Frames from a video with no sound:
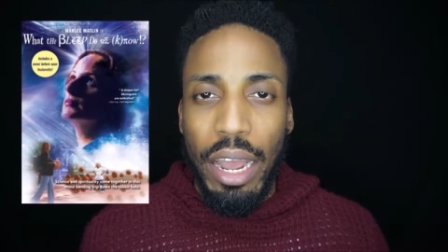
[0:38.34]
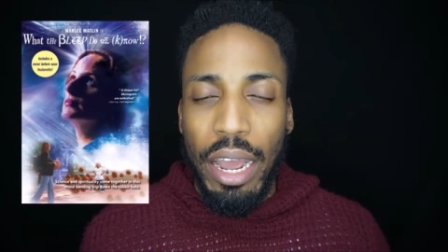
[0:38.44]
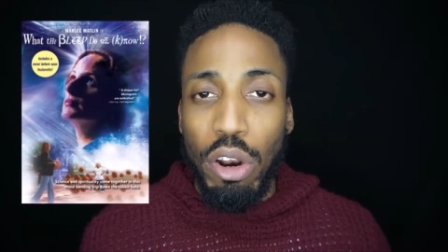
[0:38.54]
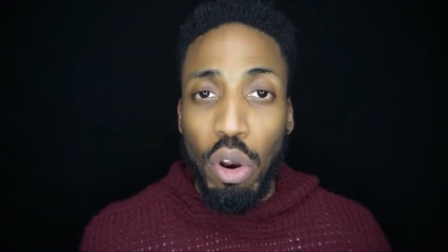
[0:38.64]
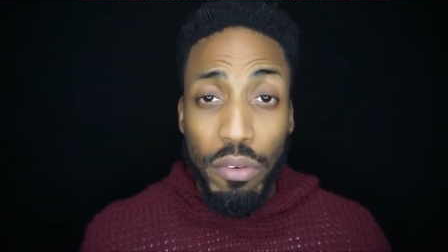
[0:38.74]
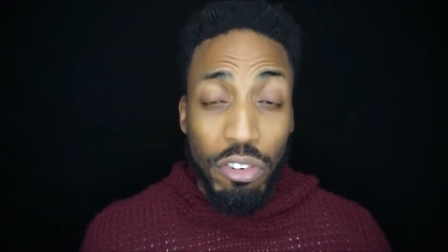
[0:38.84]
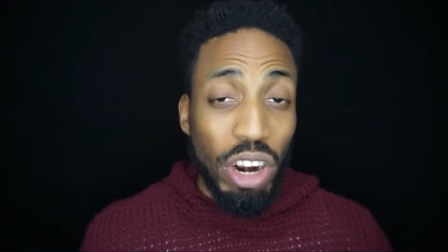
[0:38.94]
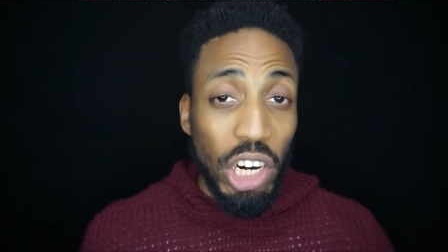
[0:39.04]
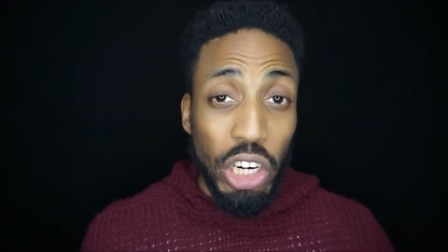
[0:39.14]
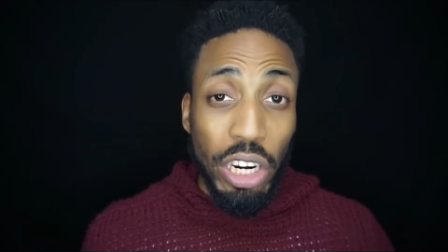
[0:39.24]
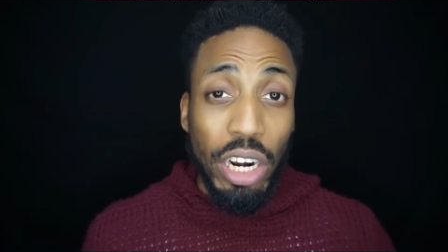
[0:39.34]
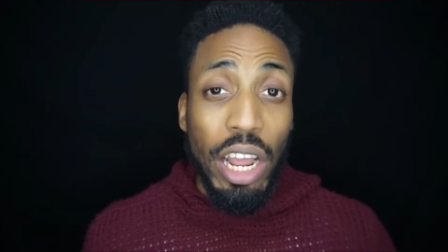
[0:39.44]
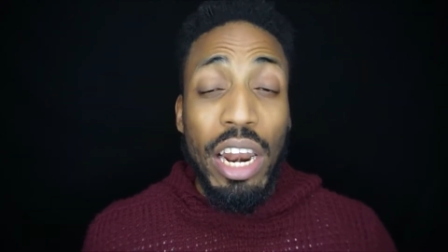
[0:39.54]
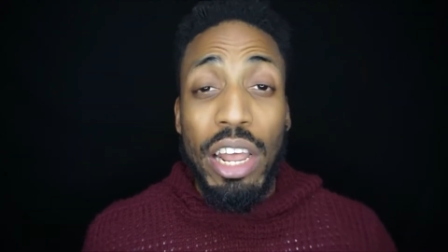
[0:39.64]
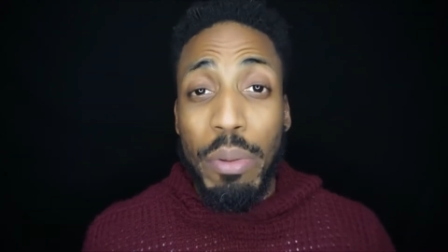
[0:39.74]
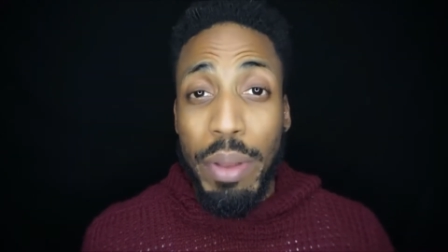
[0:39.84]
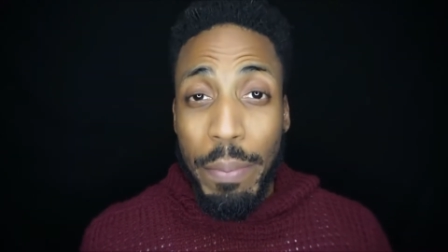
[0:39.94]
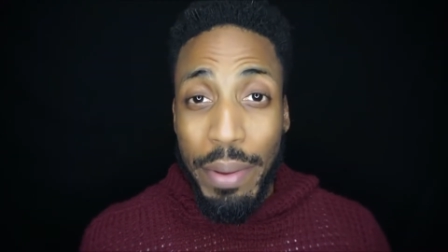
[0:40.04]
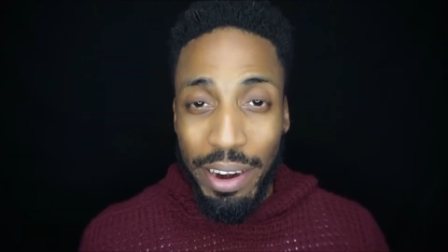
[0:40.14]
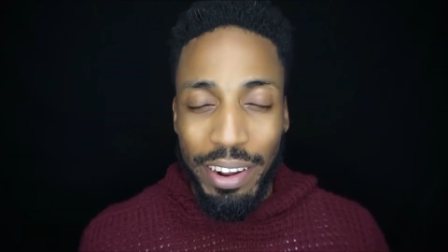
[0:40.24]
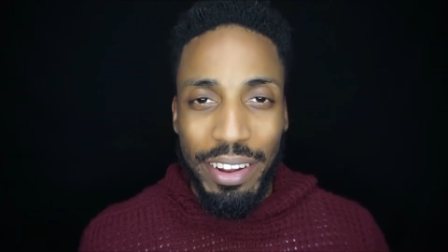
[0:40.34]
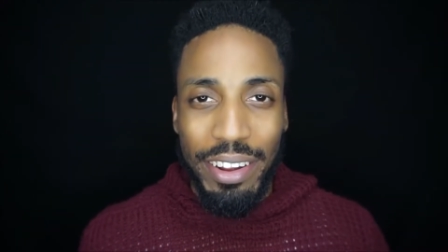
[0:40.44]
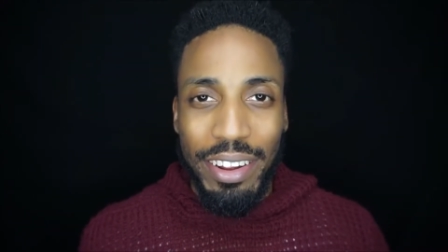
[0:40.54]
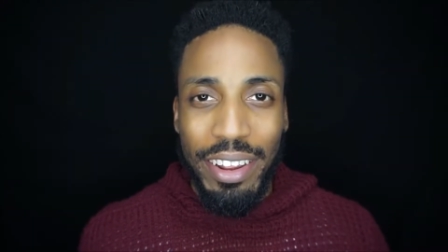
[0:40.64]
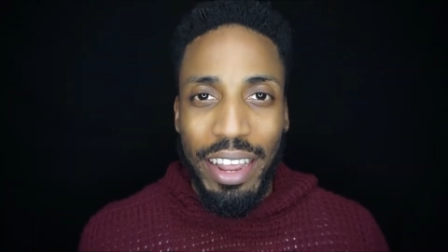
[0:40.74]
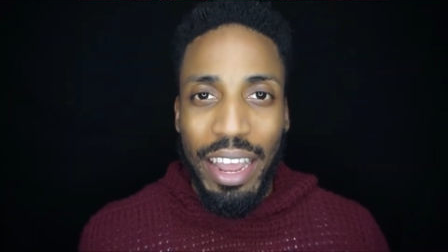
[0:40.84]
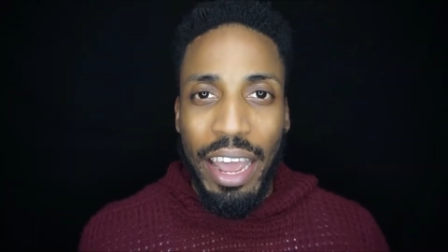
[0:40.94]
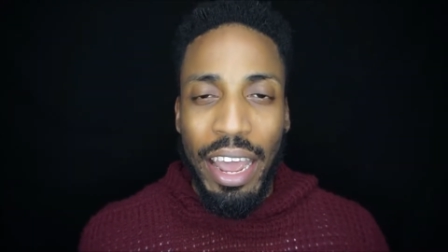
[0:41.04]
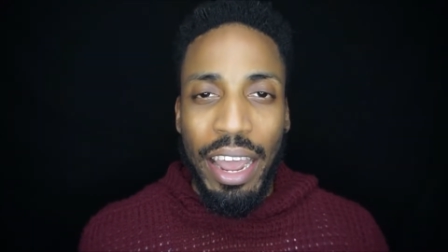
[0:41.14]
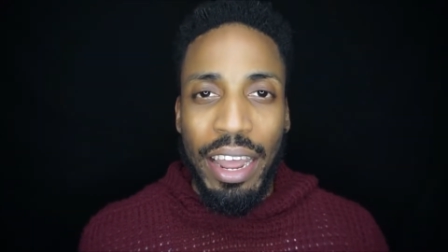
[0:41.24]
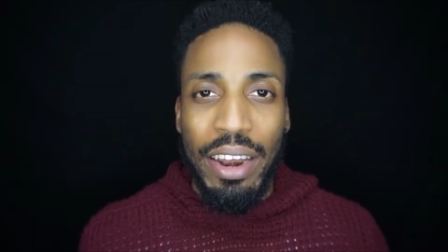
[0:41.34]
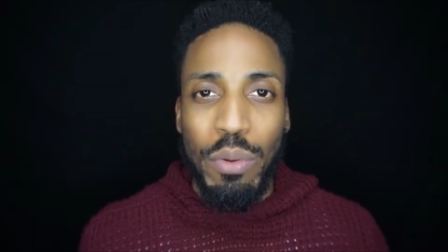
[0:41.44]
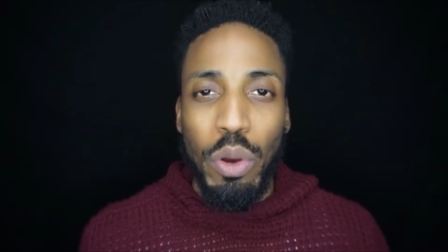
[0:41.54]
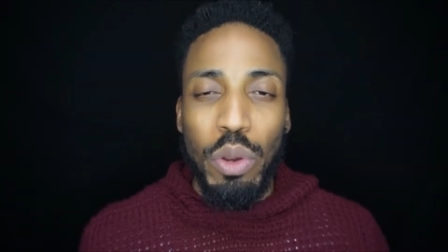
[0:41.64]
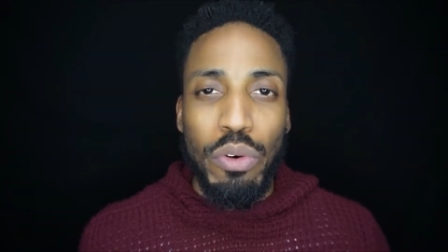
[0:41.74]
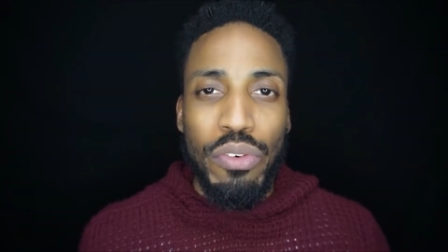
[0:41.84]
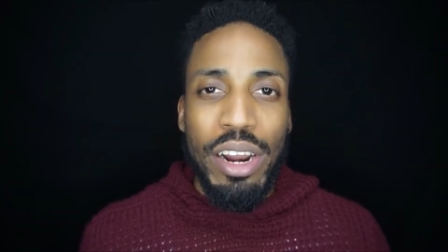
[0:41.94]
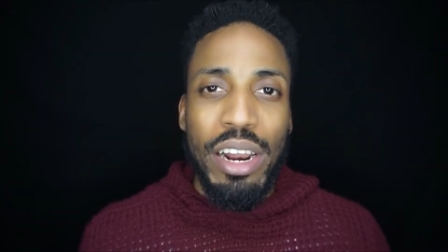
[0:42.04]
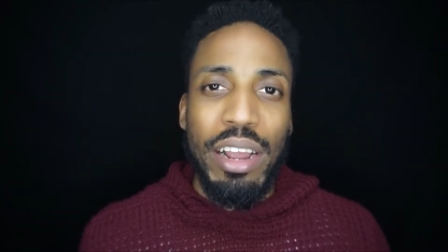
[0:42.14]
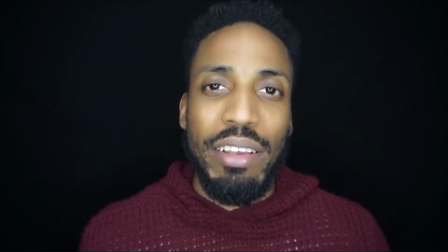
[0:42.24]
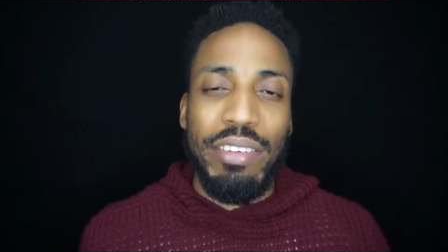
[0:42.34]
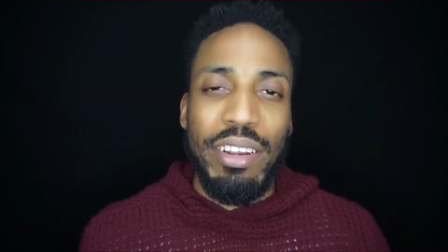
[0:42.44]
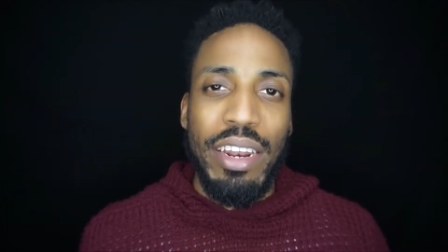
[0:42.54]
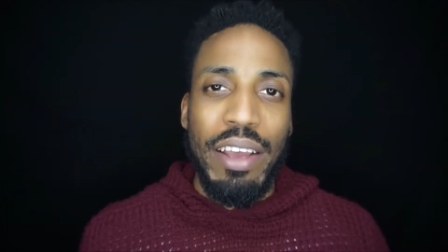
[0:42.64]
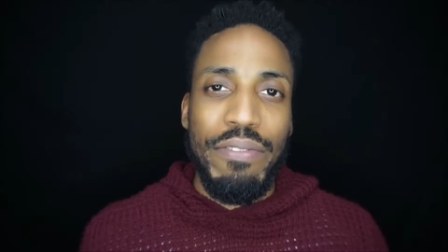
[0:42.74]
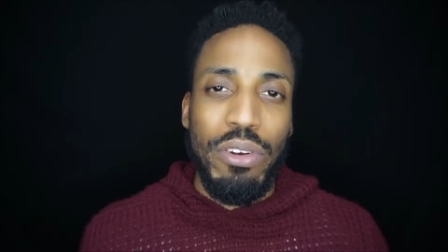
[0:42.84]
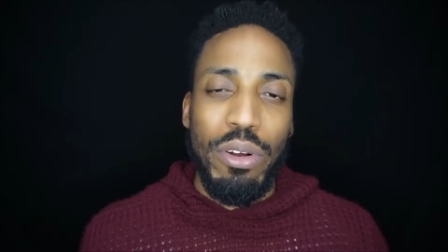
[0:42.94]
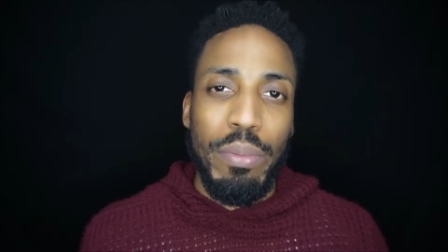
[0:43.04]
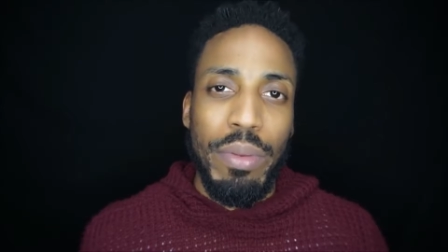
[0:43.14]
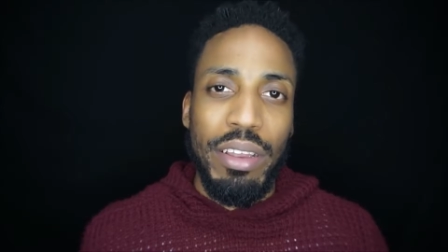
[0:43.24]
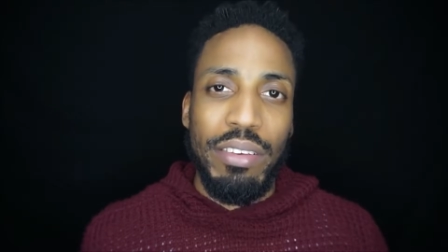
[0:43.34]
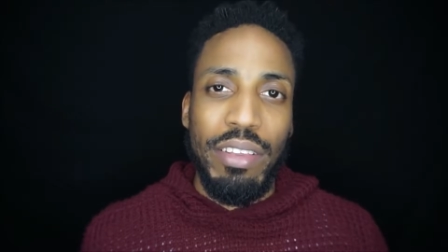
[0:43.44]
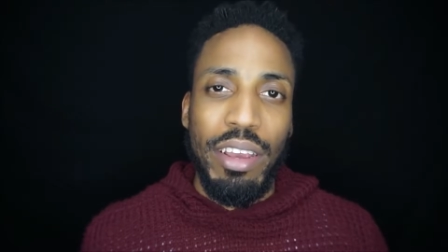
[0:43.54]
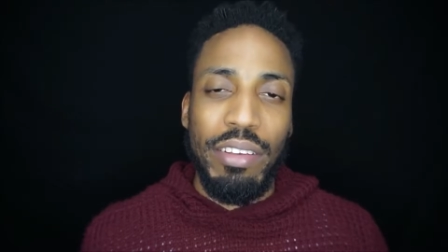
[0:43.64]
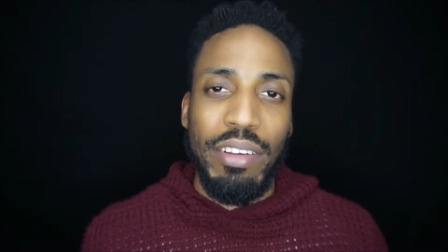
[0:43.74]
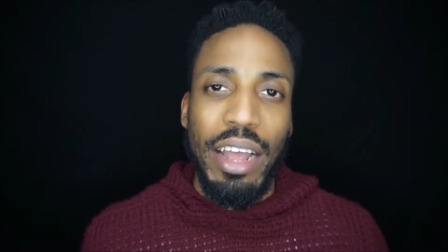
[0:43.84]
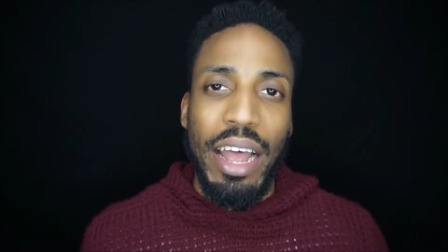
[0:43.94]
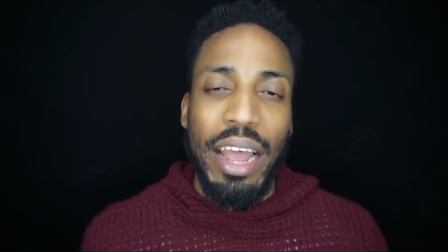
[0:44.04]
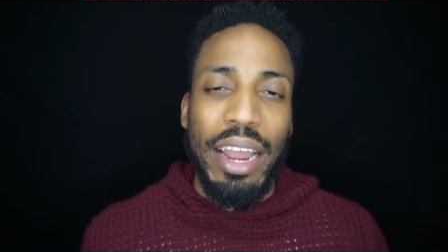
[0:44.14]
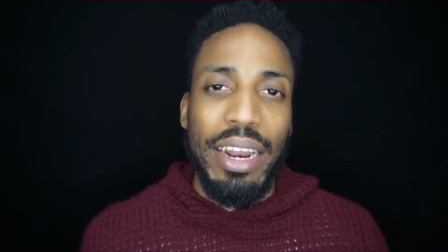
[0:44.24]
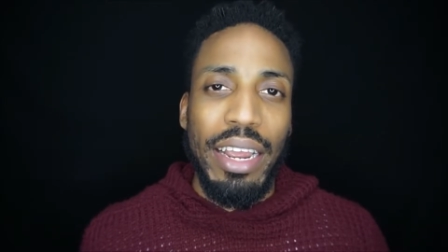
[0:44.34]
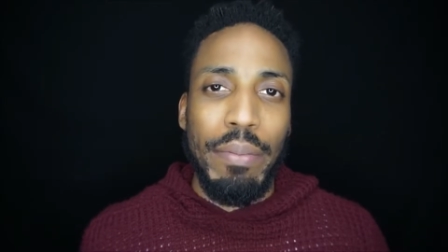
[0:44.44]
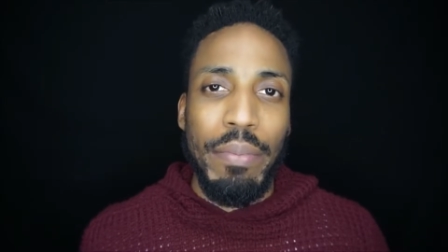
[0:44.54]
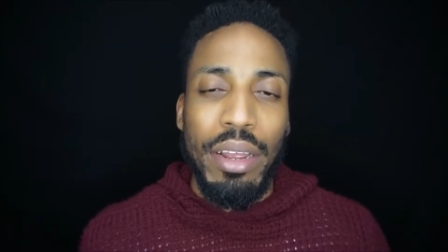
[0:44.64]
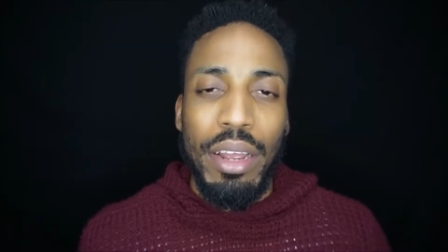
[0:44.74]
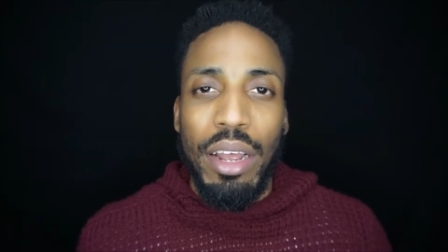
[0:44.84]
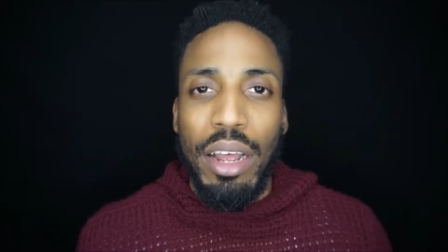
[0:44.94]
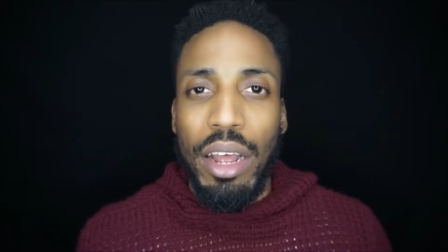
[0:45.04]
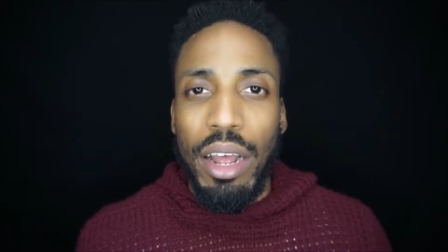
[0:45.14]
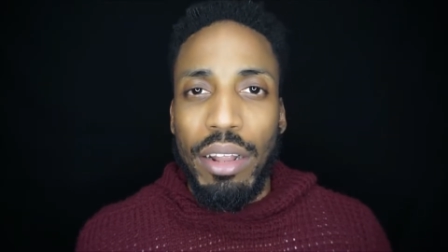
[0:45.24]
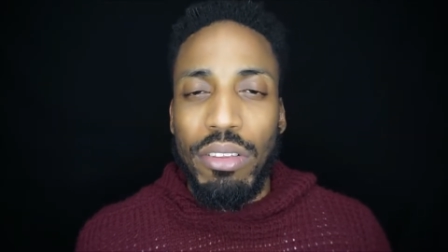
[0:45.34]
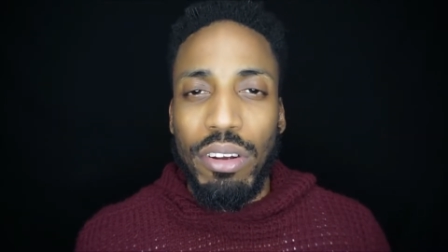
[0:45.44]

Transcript: and the law of attraction a little bit better. And what you will realize in that film is there's a guy named uh,